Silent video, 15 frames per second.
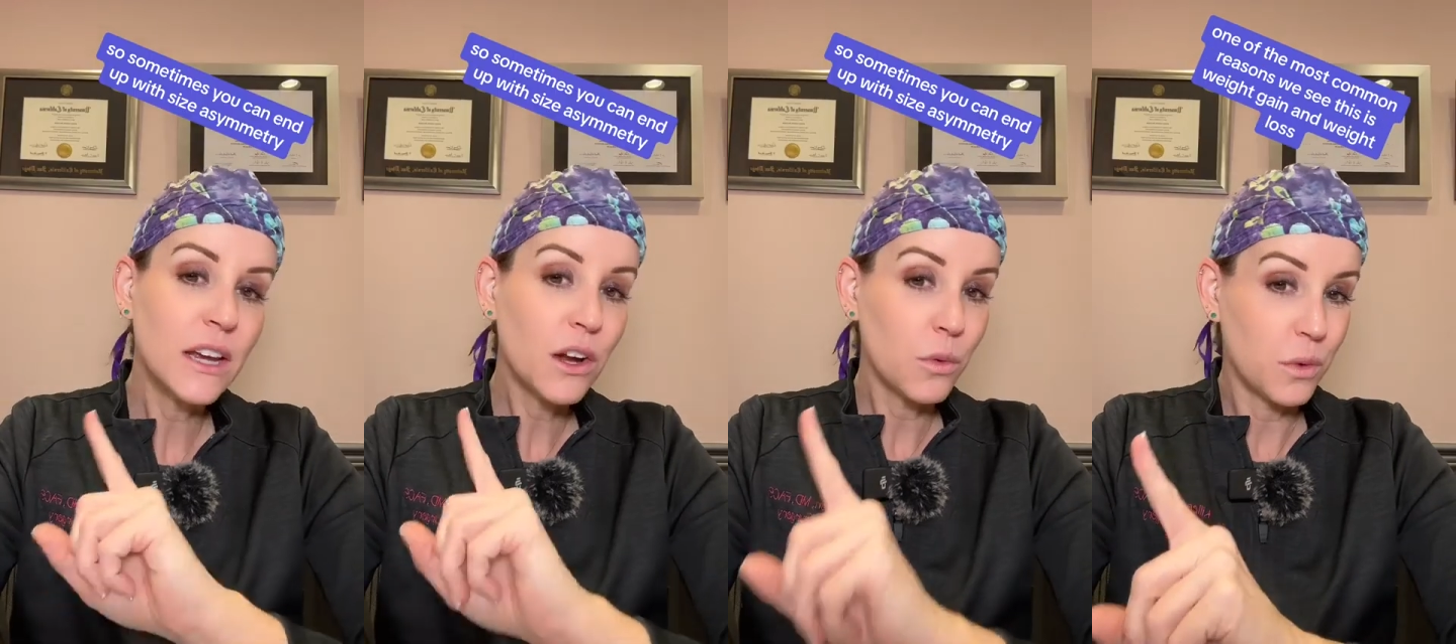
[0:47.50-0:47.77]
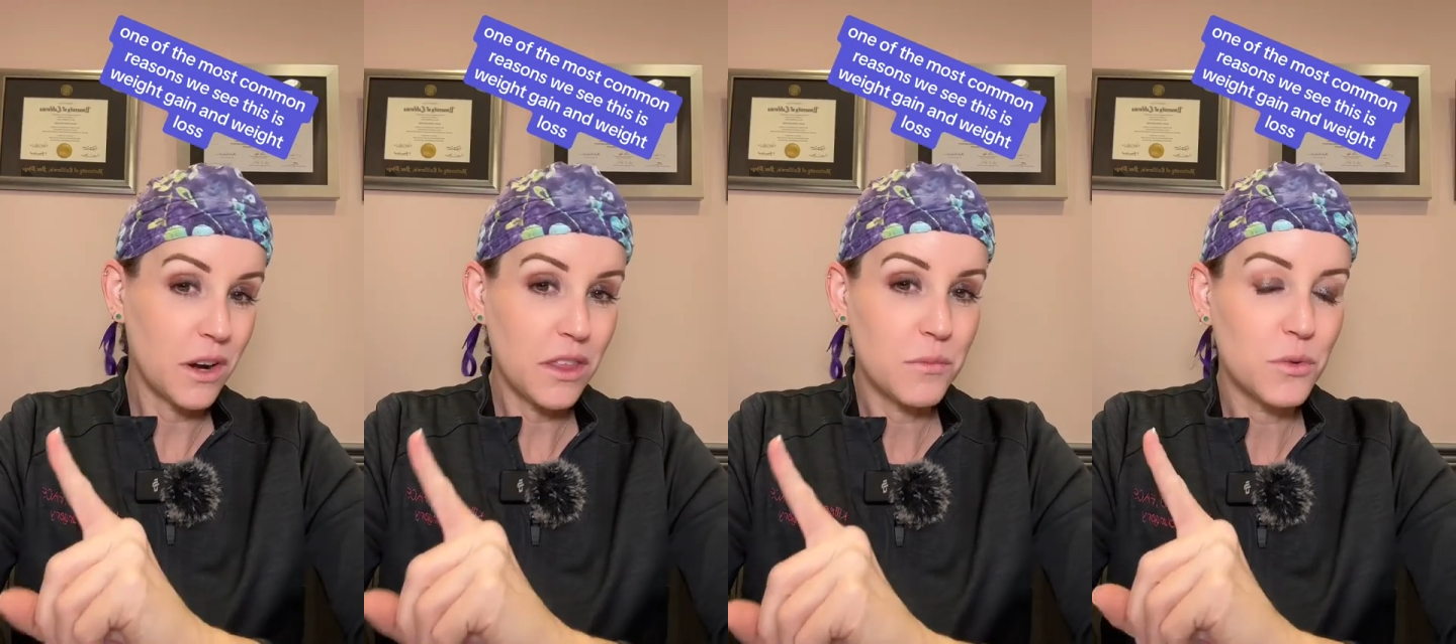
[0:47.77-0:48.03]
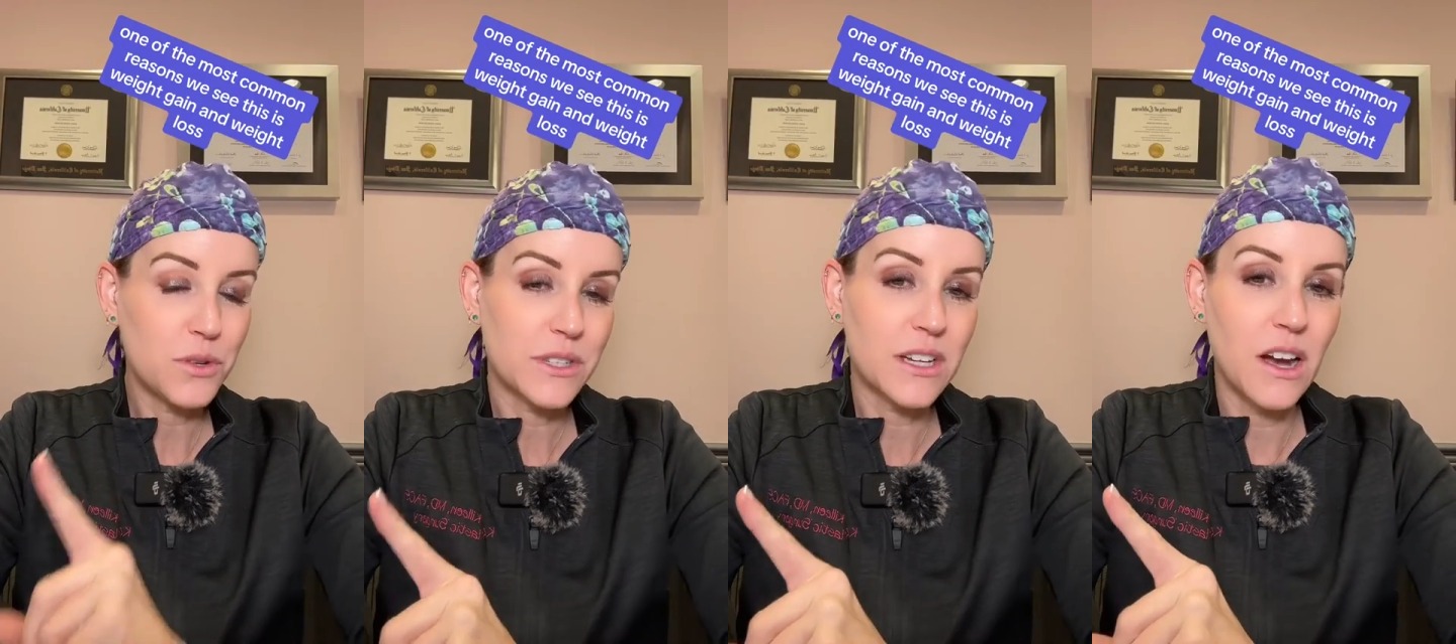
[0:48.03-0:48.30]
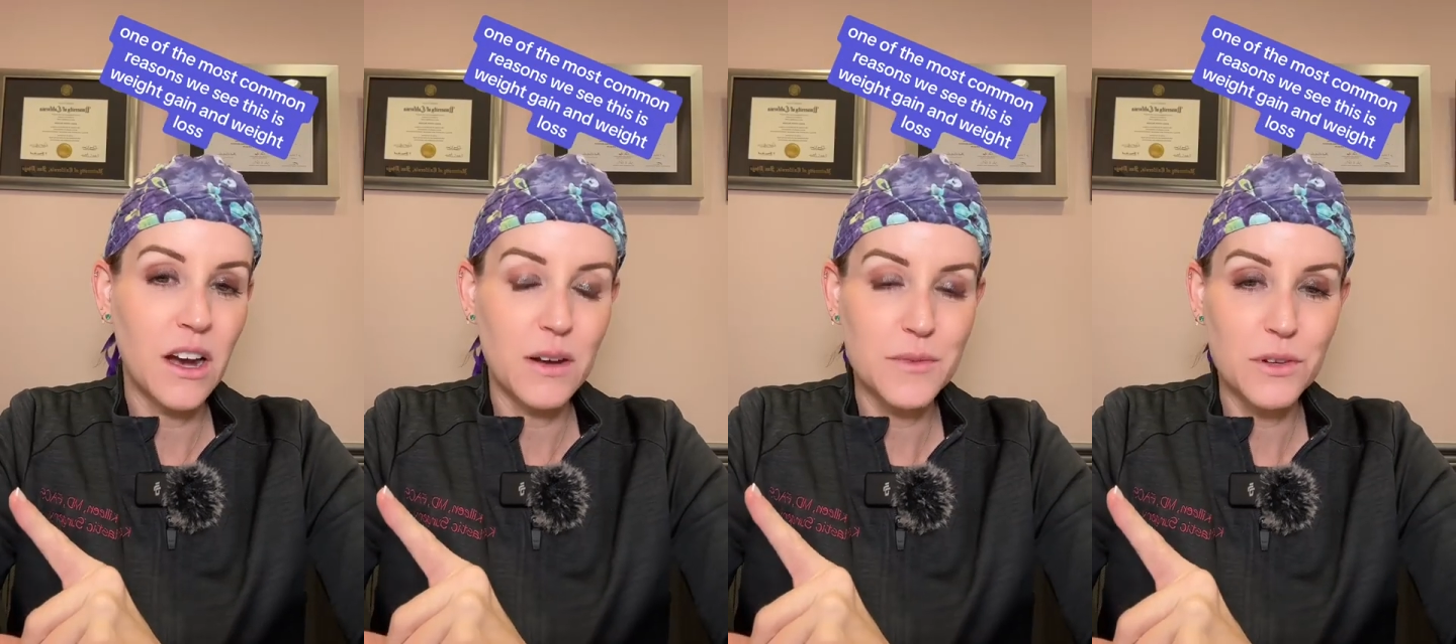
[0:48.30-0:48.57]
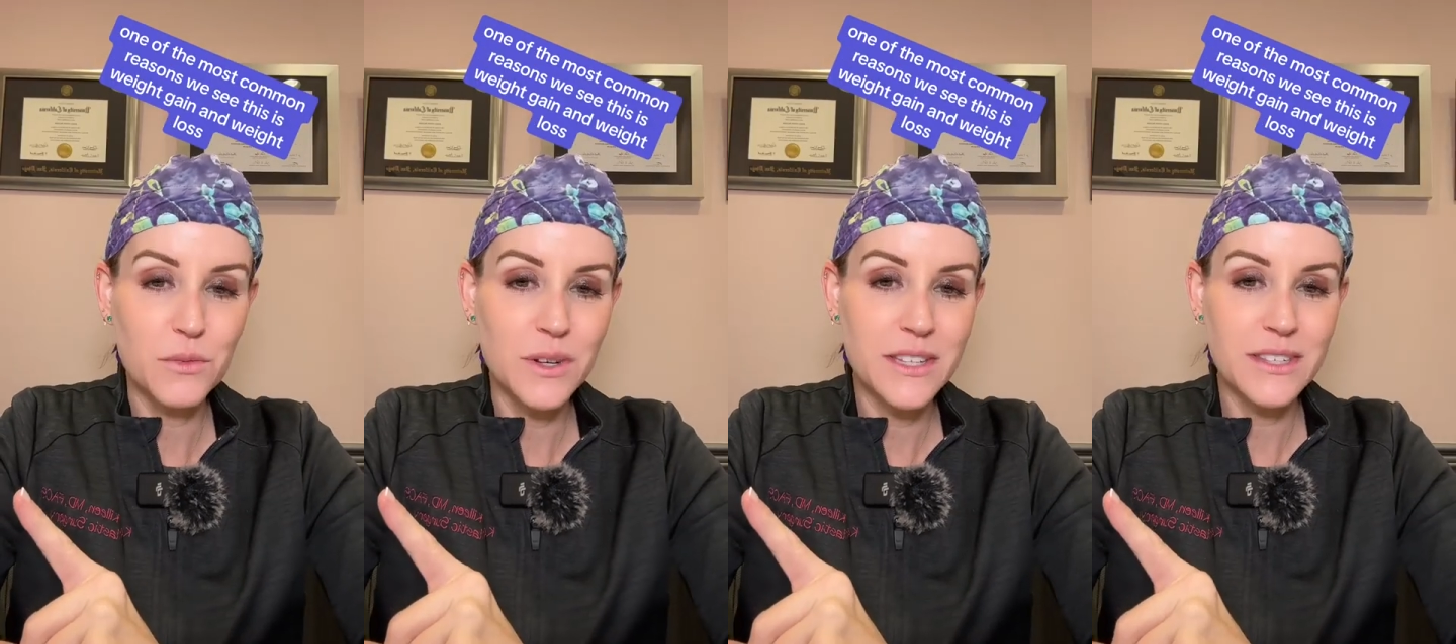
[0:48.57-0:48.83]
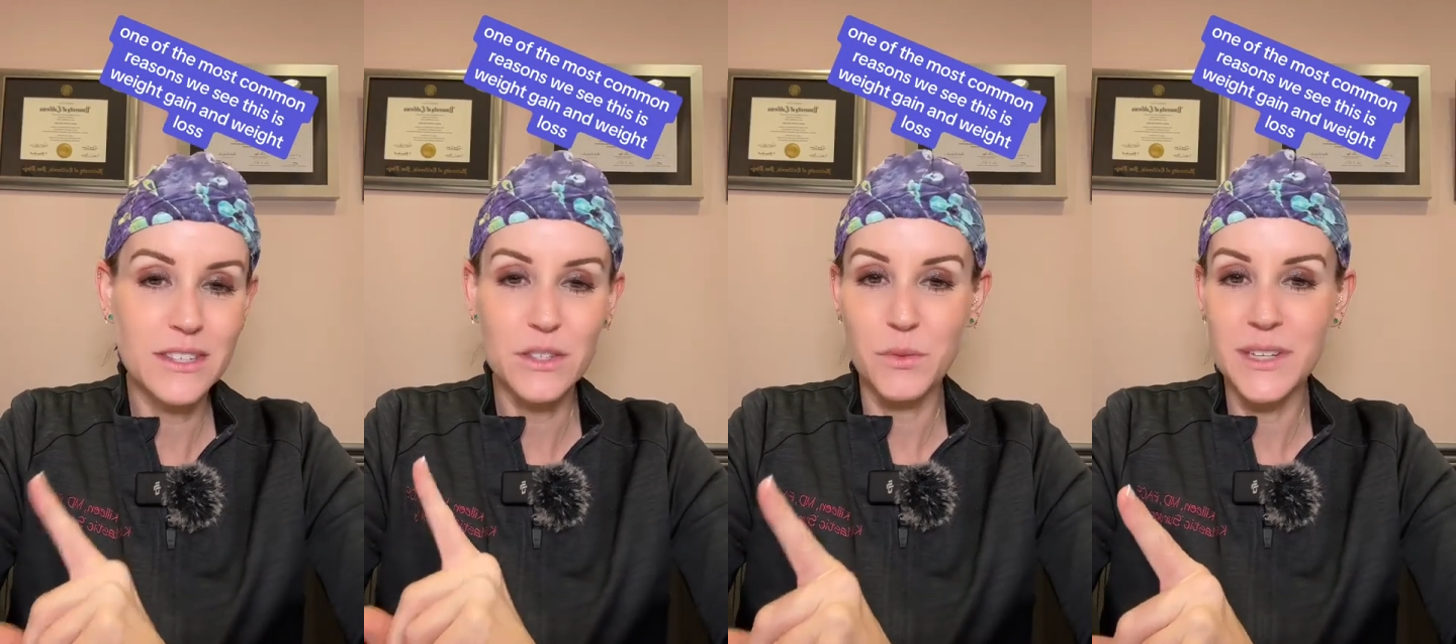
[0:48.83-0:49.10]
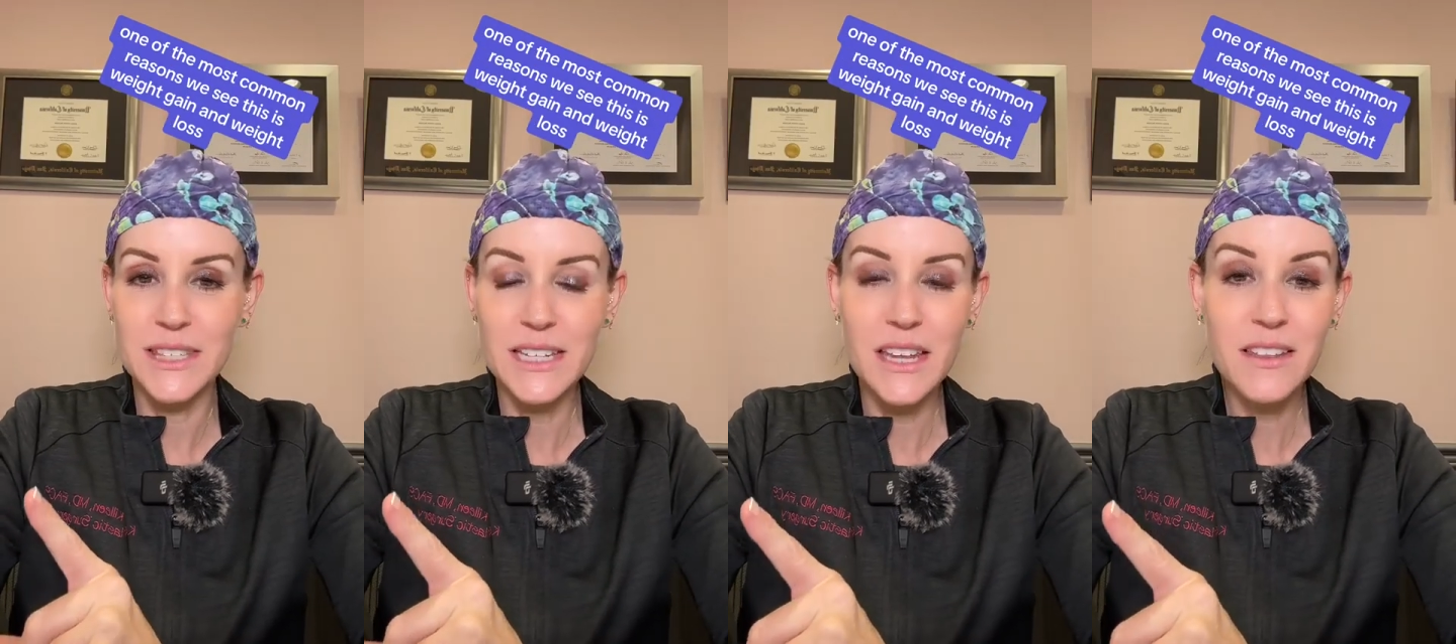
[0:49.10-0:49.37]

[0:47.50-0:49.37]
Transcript: One of the most common reasons we see